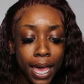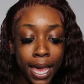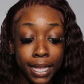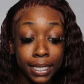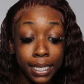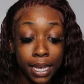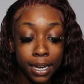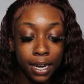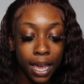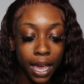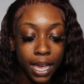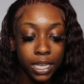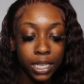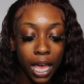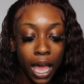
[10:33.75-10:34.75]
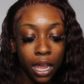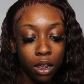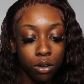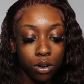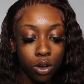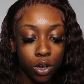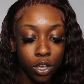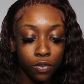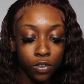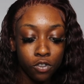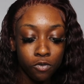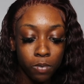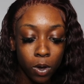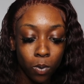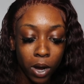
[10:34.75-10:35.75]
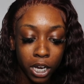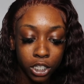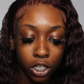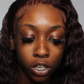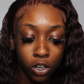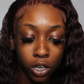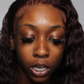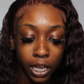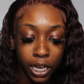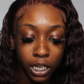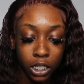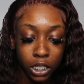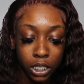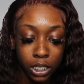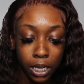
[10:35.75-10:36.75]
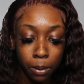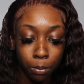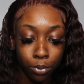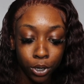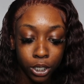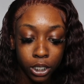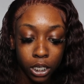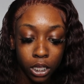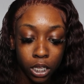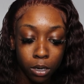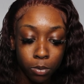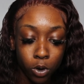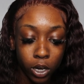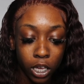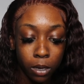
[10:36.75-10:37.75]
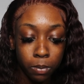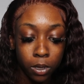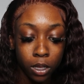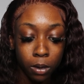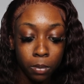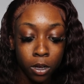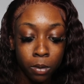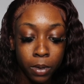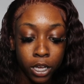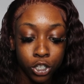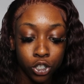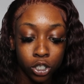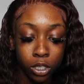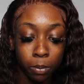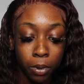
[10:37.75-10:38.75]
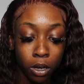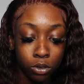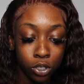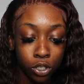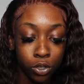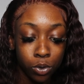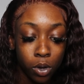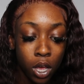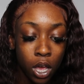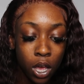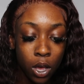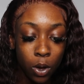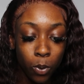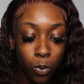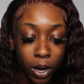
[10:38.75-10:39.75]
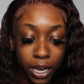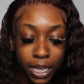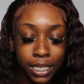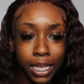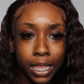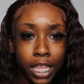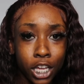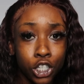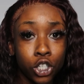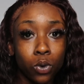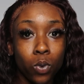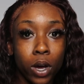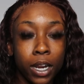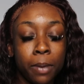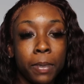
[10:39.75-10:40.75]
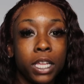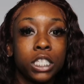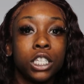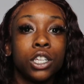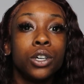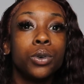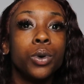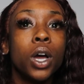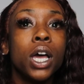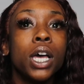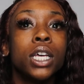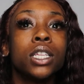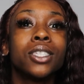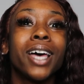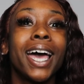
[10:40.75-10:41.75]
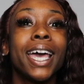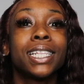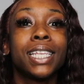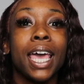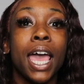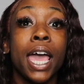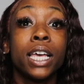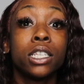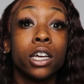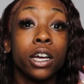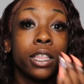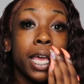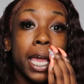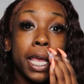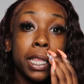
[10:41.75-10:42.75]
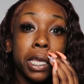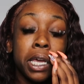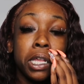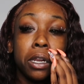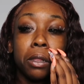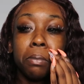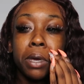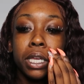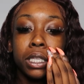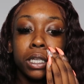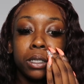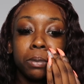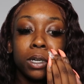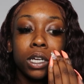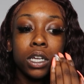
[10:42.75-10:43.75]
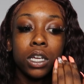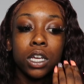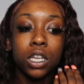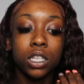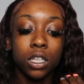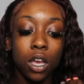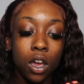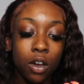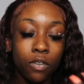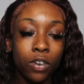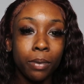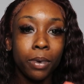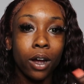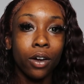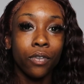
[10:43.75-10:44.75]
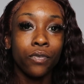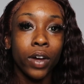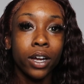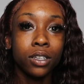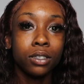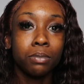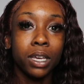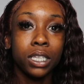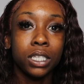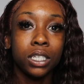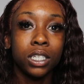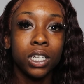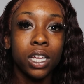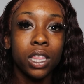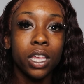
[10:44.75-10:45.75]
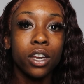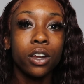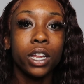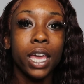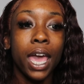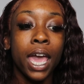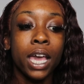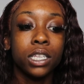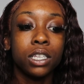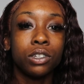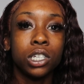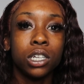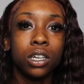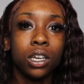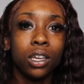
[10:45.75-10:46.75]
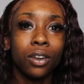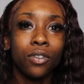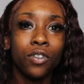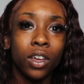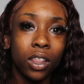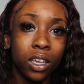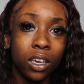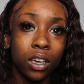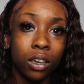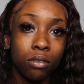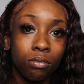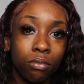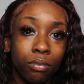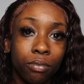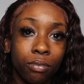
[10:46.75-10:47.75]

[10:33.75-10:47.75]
At 10 days, I don't know if you've been washing your lashes and brushing them or keeping them up as you're supposed to. What is it that you're wanting me to do? So I had to ask her that at the end of the message because from her first message, she literally asked if she could get a fill-in.